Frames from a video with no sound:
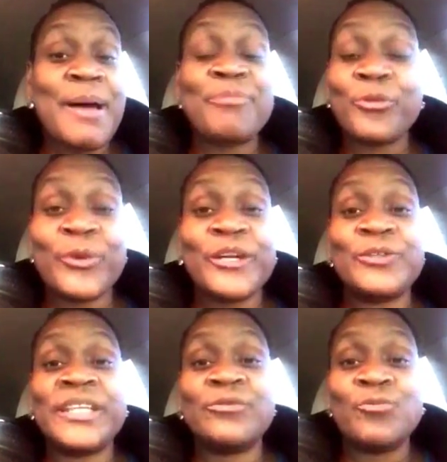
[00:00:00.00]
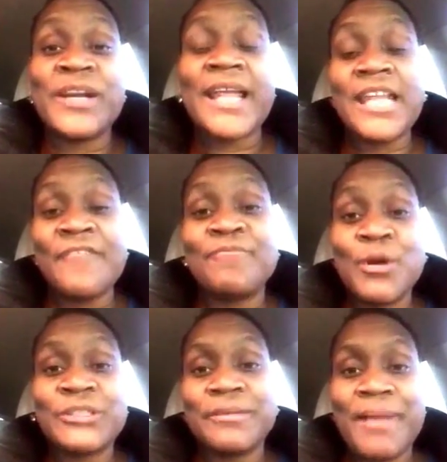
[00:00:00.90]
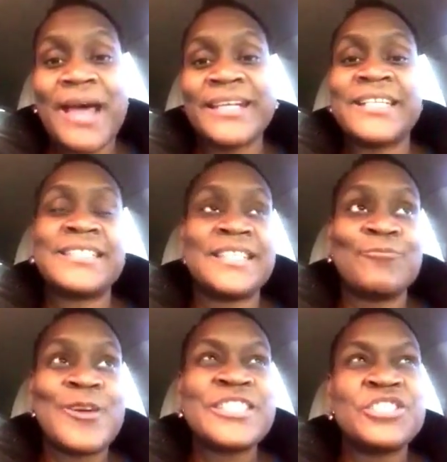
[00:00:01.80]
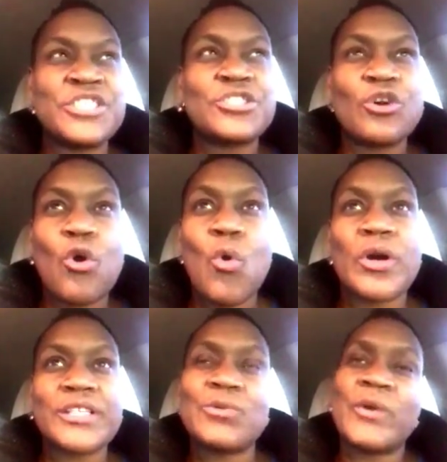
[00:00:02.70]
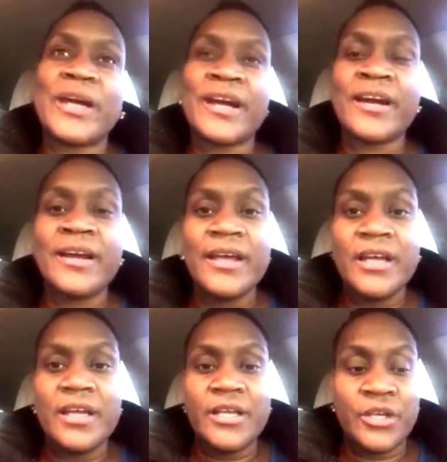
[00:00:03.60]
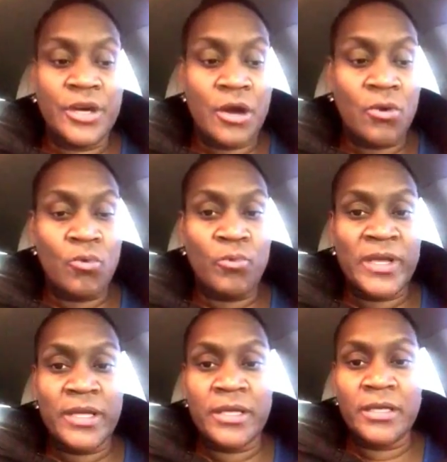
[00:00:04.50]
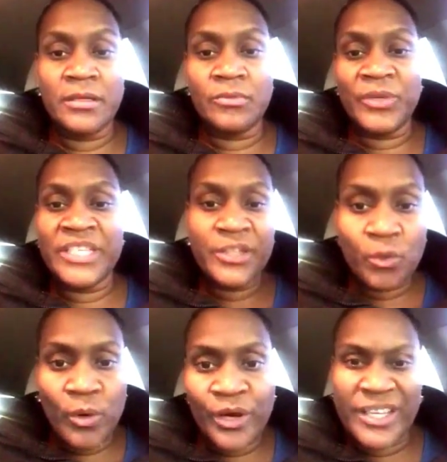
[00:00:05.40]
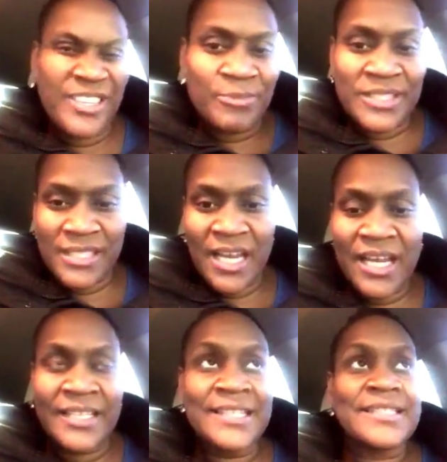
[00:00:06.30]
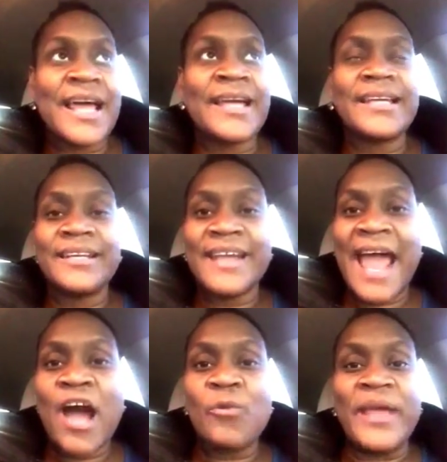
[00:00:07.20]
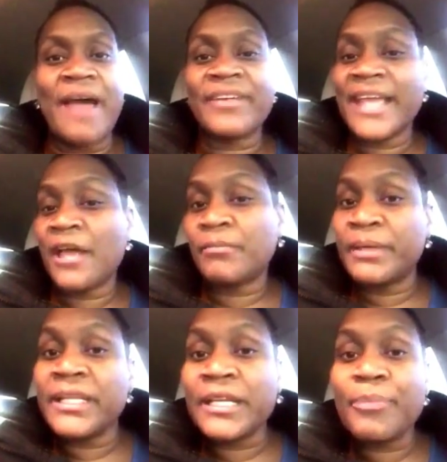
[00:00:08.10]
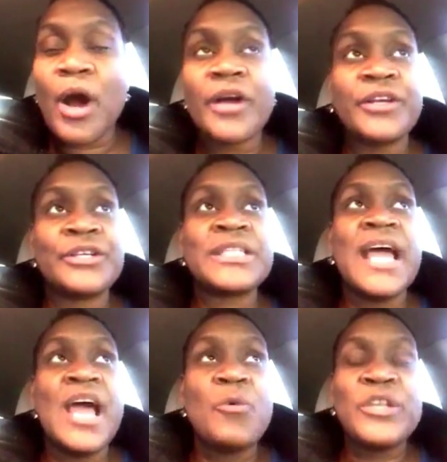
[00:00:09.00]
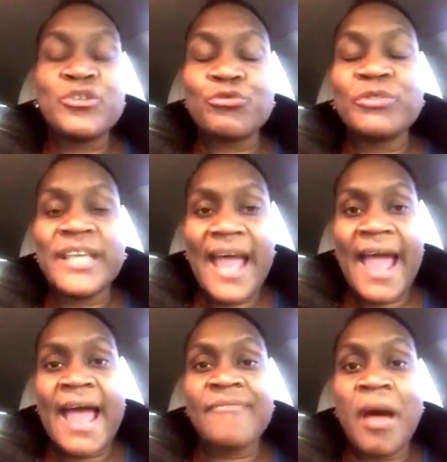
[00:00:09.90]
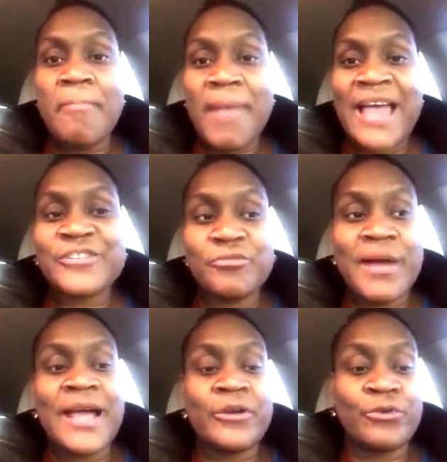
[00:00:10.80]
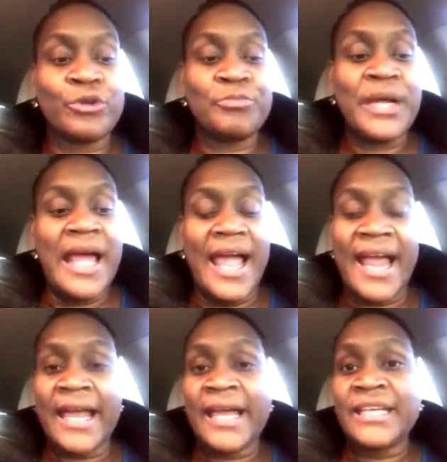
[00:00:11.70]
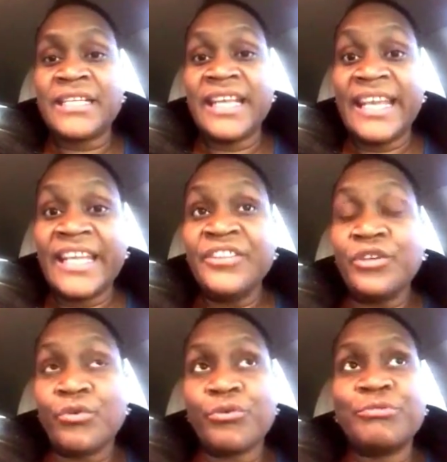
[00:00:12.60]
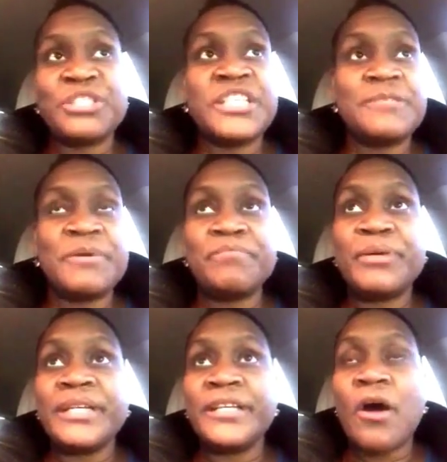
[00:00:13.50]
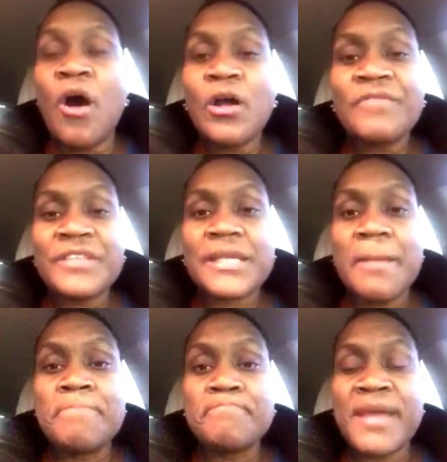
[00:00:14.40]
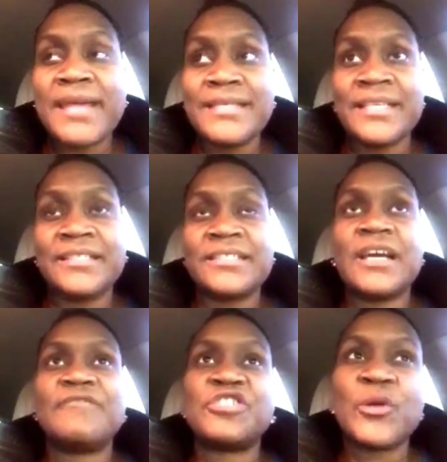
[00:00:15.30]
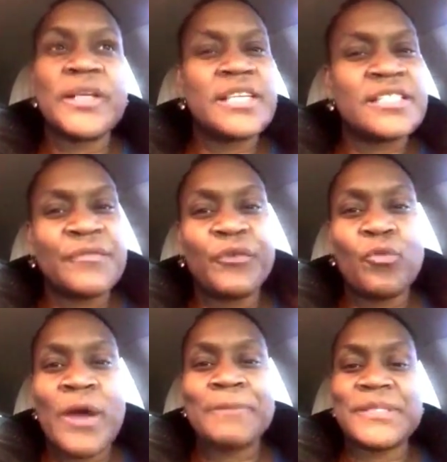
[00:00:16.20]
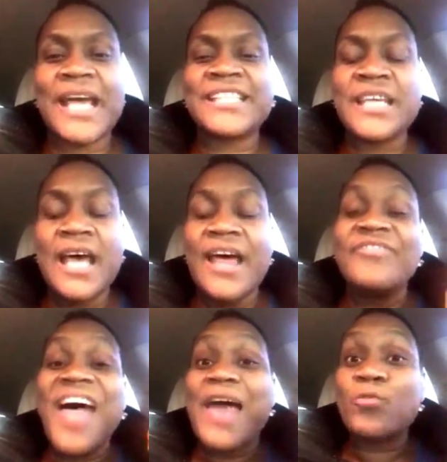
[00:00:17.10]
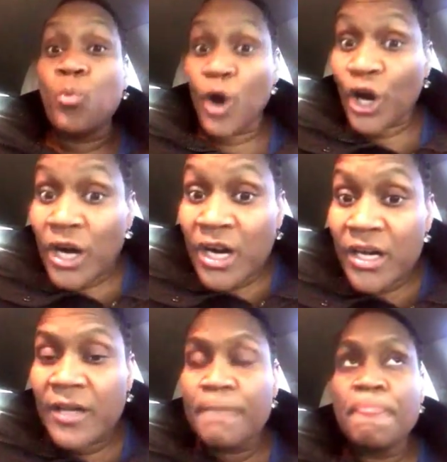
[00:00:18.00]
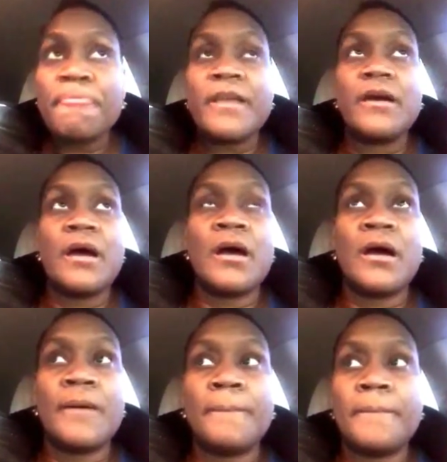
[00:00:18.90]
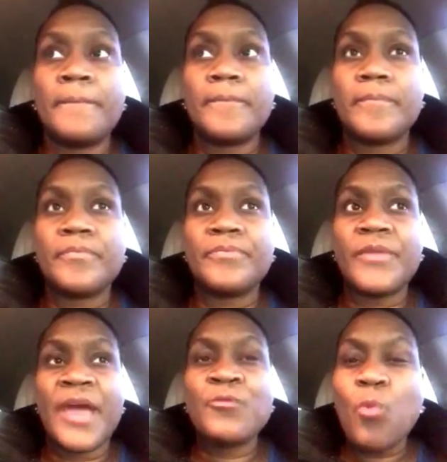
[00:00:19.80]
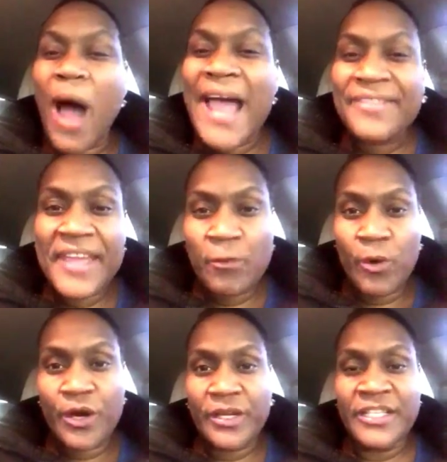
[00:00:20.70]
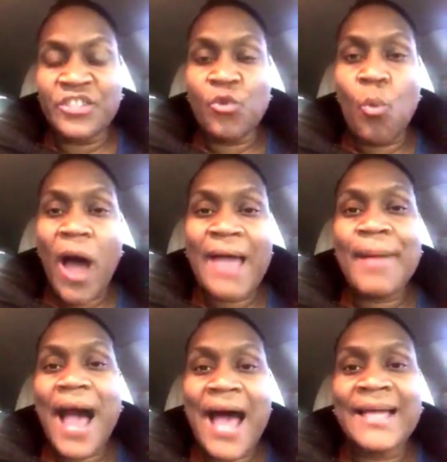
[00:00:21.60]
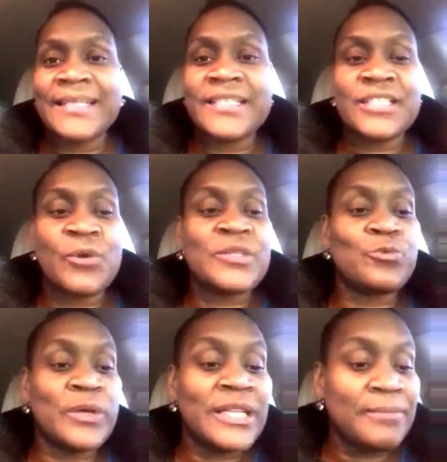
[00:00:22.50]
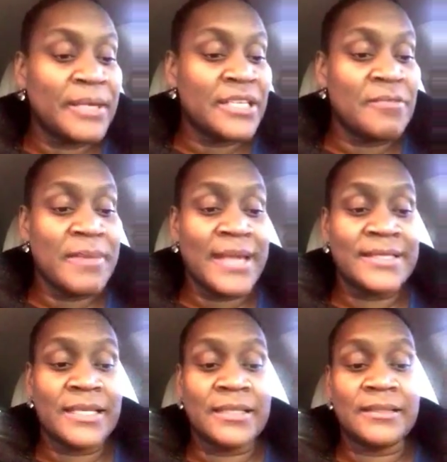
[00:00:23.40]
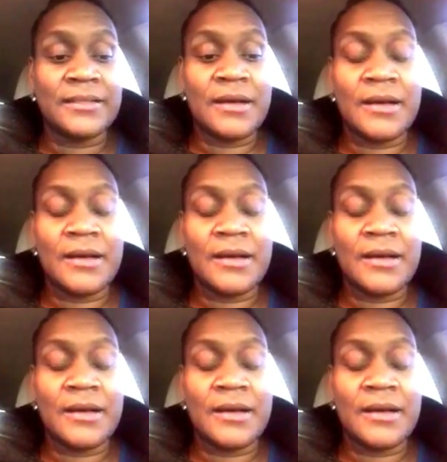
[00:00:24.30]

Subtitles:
I'm thrilled, and what I love most about it is it wasn't just a course where we did the work and it was done. It's like now we have accountability partners. We truly have a mastermind group, and in the group she's been putting all of this amazing stuff, showing us different websites that work, um, and why they work. It's the why behind it. So it's really been an amazing.